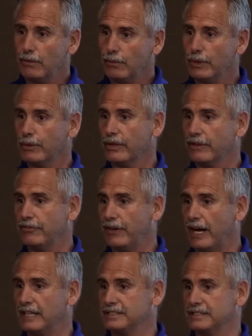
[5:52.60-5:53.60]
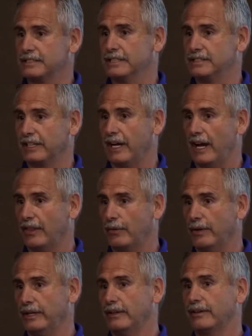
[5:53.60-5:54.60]
we were the fastest because the guy that
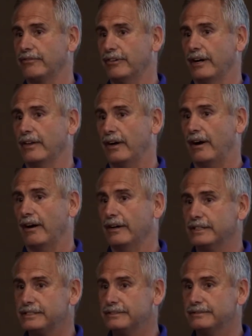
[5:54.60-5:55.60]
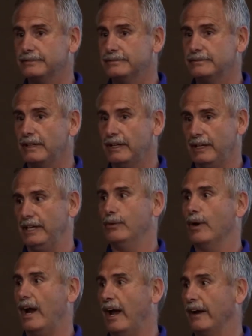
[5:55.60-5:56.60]
went in the front of the harness, he
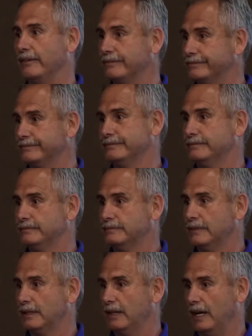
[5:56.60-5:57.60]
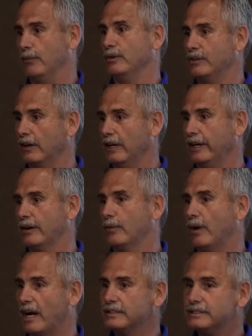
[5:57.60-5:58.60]
ran. And when your leader
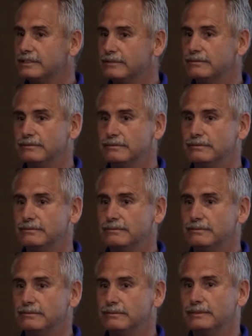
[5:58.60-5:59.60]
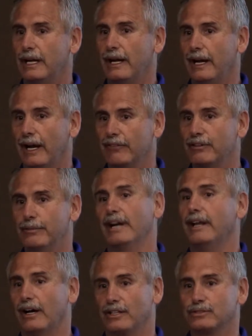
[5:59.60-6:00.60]
runs,
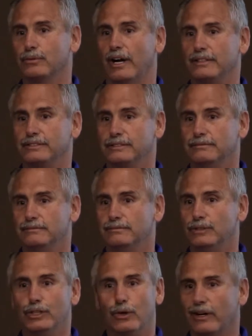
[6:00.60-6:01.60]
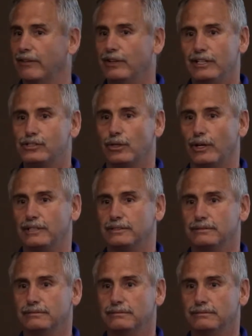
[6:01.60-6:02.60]
everybody else runs. You don't have any choice.